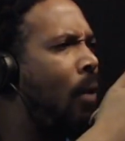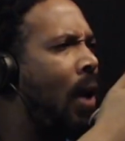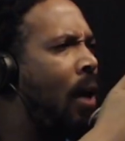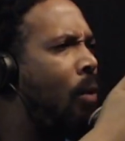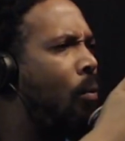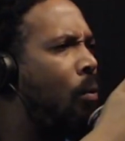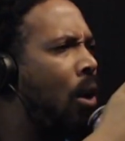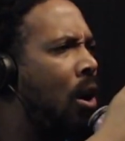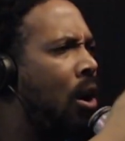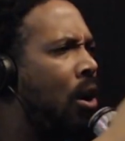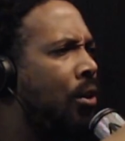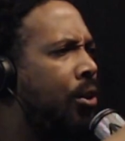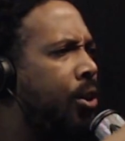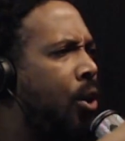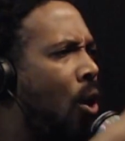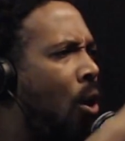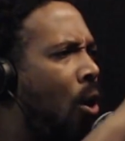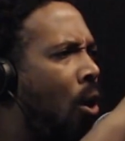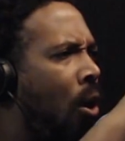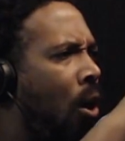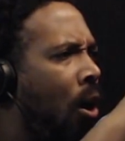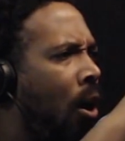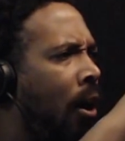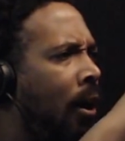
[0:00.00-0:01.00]
Wealth
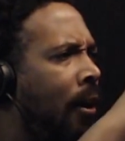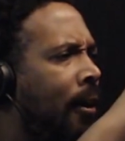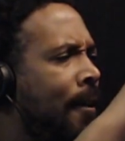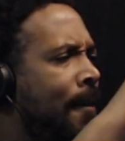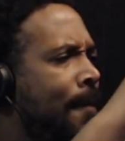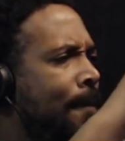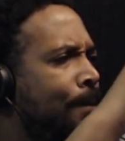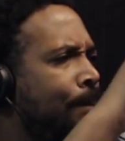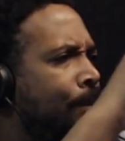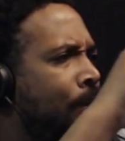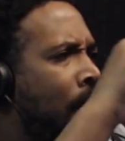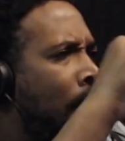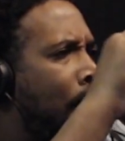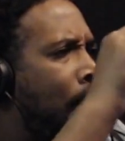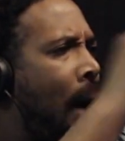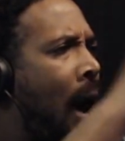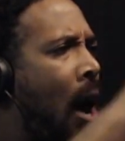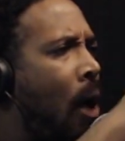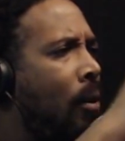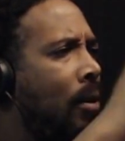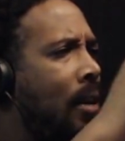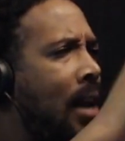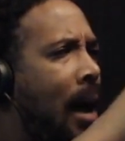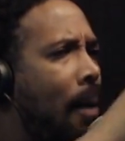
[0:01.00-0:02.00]
or
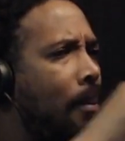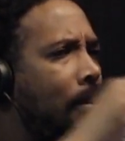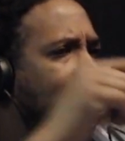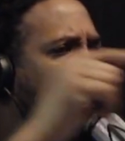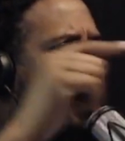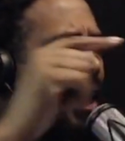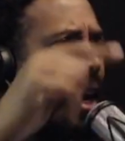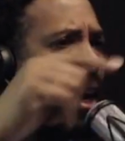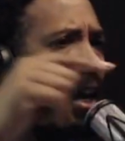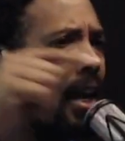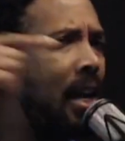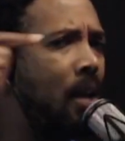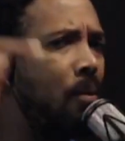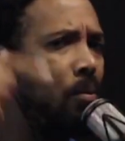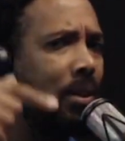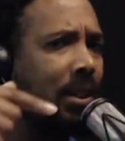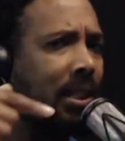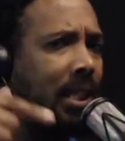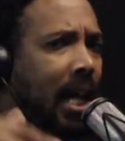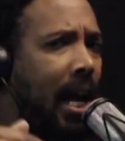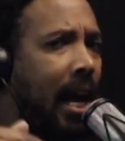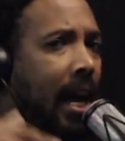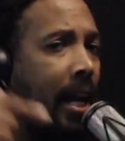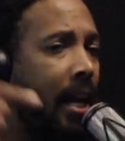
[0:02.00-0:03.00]
Powernomics, how he
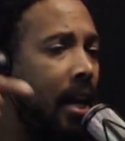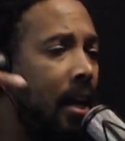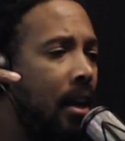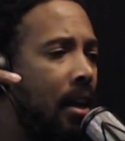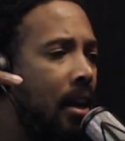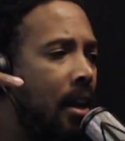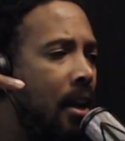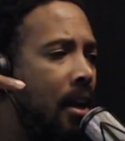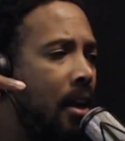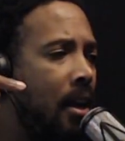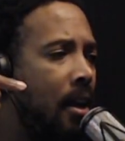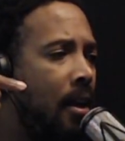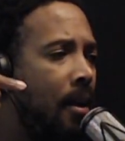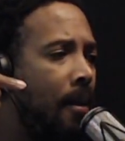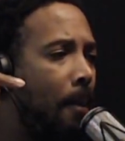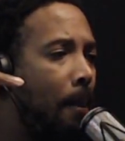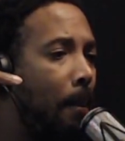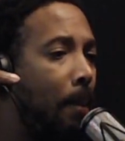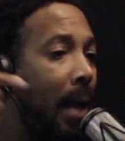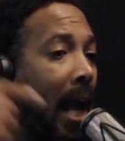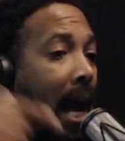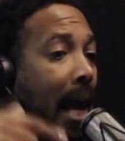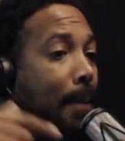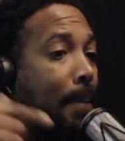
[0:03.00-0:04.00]
was like,
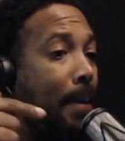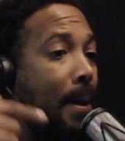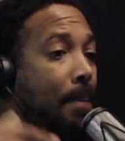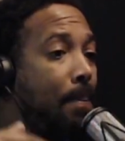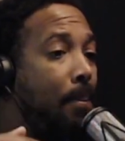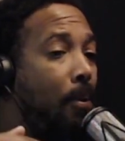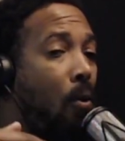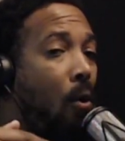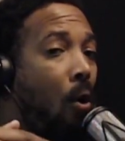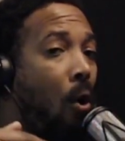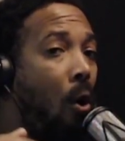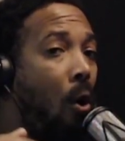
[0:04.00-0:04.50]
black people